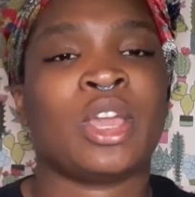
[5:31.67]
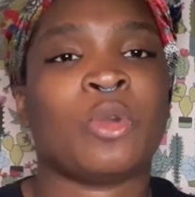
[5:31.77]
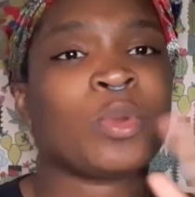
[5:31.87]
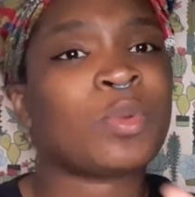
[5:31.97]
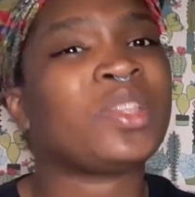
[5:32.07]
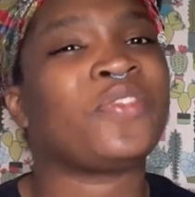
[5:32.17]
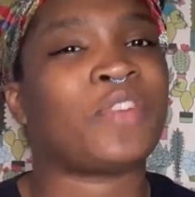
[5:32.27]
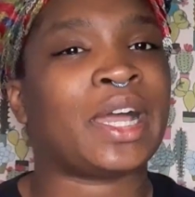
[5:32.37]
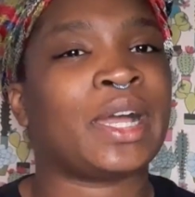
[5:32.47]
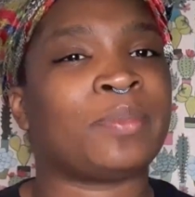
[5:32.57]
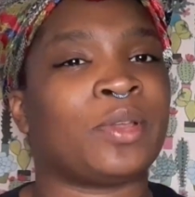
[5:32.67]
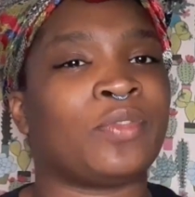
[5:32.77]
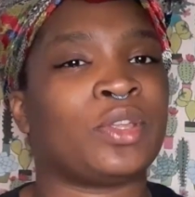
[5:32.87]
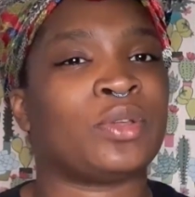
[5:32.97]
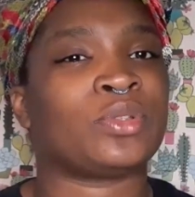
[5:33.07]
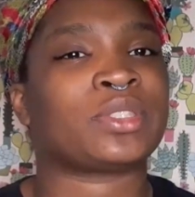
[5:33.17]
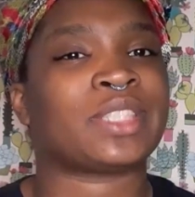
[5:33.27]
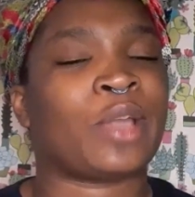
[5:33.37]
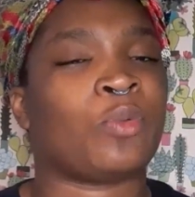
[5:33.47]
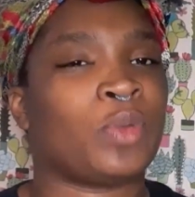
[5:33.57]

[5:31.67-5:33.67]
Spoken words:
We really vibed over that